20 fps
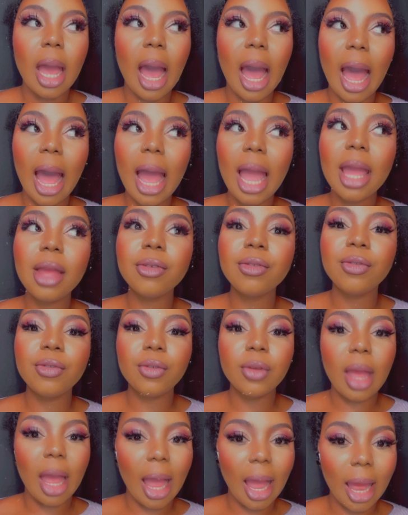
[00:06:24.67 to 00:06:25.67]
i've
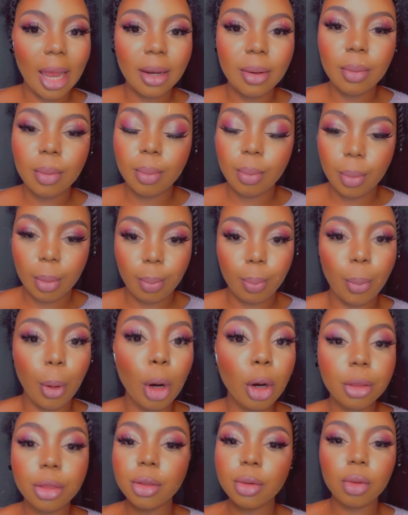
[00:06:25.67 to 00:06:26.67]
had
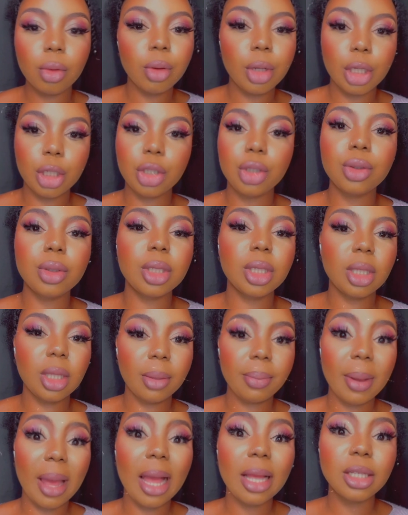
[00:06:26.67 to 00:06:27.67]
personal issues in the
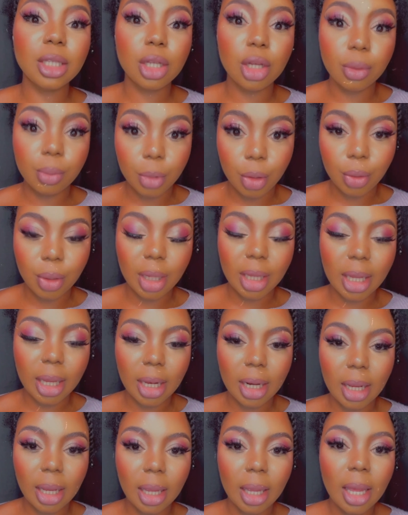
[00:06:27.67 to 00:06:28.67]
past
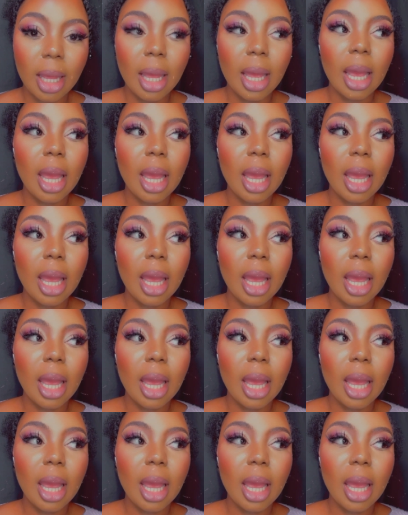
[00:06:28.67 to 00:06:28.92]
communicating